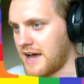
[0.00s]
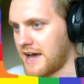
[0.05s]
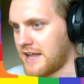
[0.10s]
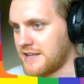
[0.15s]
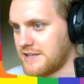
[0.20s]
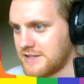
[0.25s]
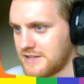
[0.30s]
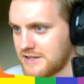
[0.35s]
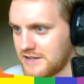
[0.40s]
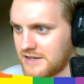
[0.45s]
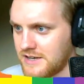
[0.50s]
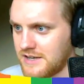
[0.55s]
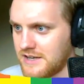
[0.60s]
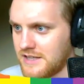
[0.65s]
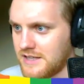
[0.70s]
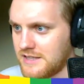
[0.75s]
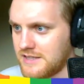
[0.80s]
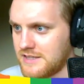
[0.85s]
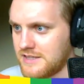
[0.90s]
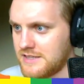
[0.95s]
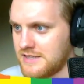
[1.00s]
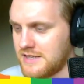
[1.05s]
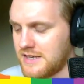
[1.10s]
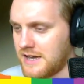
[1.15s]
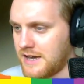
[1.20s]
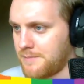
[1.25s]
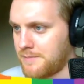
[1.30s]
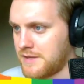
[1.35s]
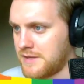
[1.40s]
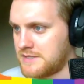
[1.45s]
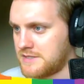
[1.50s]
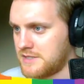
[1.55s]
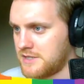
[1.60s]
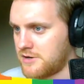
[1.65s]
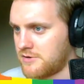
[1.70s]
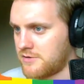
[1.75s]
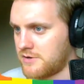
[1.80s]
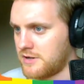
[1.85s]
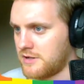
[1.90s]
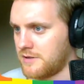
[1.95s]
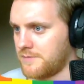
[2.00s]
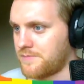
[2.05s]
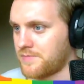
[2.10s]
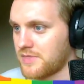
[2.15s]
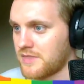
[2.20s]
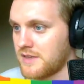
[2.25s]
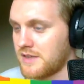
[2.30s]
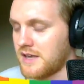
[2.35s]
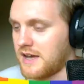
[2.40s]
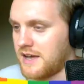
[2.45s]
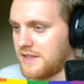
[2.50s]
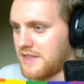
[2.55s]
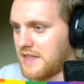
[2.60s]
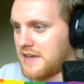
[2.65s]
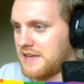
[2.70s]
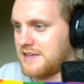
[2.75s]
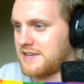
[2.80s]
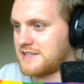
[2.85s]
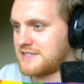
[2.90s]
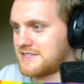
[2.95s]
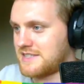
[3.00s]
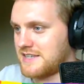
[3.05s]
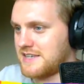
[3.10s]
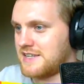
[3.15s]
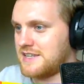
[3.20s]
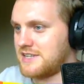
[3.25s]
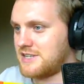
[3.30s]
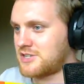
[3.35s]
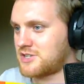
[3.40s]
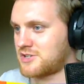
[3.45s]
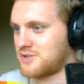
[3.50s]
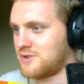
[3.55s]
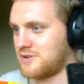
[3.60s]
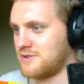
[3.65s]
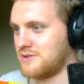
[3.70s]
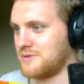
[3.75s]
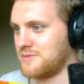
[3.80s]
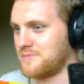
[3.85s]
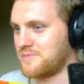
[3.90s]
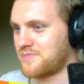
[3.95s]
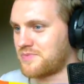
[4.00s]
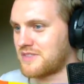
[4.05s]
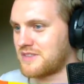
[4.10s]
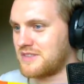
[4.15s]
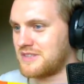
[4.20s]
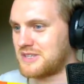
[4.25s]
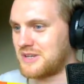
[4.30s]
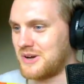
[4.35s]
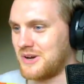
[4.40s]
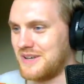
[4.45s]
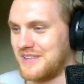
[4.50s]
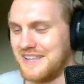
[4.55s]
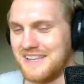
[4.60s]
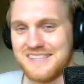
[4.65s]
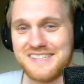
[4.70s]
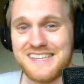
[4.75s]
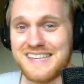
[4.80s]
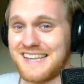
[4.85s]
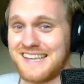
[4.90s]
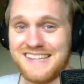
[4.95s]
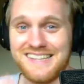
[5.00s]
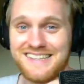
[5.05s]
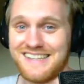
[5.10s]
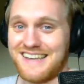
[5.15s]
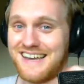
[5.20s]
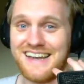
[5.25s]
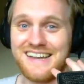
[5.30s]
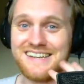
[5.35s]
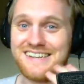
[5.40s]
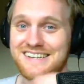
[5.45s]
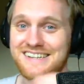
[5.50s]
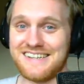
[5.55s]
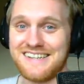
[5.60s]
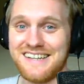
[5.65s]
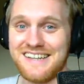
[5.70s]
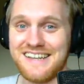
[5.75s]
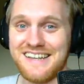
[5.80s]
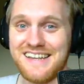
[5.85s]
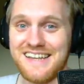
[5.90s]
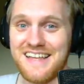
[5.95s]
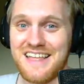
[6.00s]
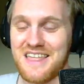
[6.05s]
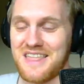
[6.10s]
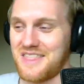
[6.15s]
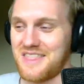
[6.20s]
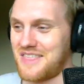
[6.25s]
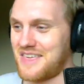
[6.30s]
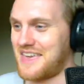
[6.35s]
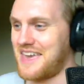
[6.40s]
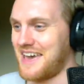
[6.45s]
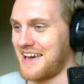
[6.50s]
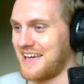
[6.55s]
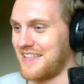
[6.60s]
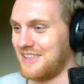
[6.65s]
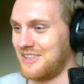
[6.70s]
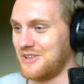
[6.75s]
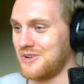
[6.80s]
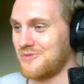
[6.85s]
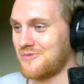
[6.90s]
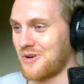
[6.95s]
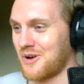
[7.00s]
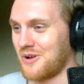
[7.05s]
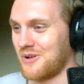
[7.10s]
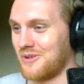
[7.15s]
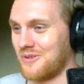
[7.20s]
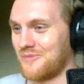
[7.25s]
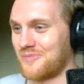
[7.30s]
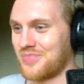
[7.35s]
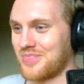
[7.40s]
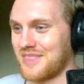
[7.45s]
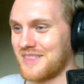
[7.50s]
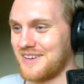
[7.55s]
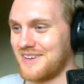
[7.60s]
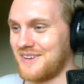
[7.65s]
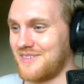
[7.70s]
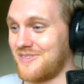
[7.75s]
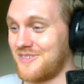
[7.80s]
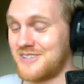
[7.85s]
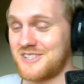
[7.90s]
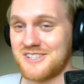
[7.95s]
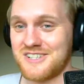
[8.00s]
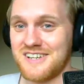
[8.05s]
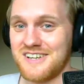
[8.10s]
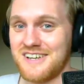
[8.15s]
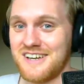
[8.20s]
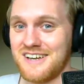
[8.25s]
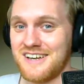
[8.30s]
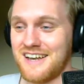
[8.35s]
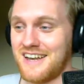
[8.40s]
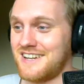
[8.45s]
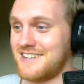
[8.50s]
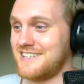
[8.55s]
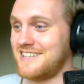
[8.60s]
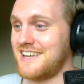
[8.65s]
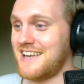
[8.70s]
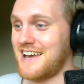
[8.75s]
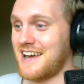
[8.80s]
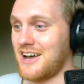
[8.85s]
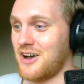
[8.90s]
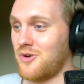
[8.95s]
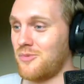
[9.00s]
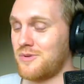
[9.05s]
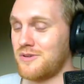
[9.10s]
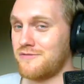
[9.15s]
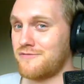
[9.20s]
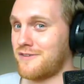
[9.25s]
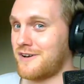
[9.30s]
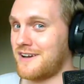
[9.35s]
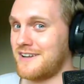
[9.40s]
And yeah, it's a urinal. And there you can see in each stall the toilets and the loo roll, which yeah, I hope you